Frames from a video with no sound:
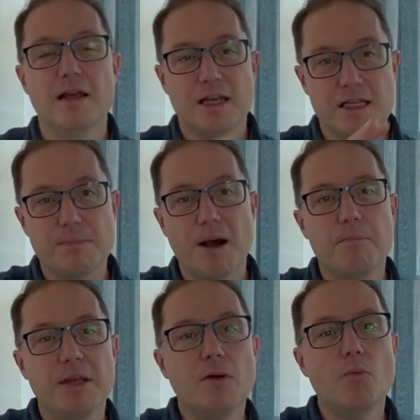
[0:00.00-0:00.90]
It's about
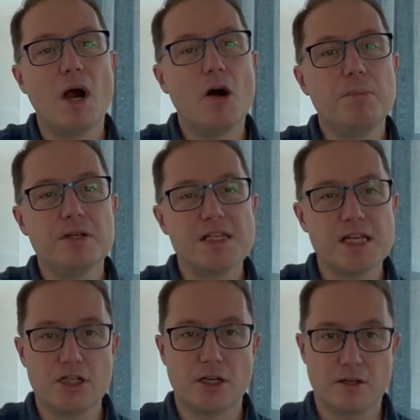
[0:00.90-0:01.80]
being well
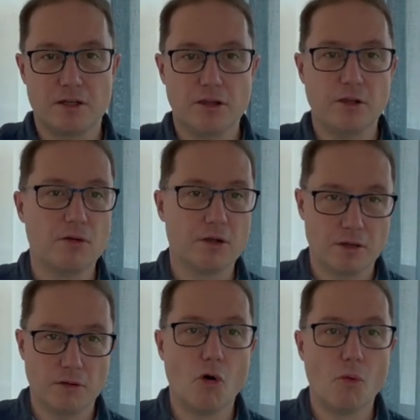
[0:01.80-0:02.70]
positioned that you can
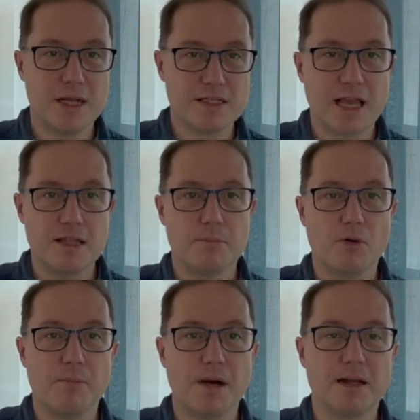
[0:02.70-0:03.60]
always get the ball
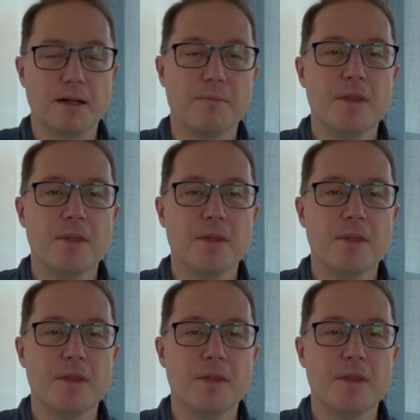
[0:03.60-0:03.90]
back.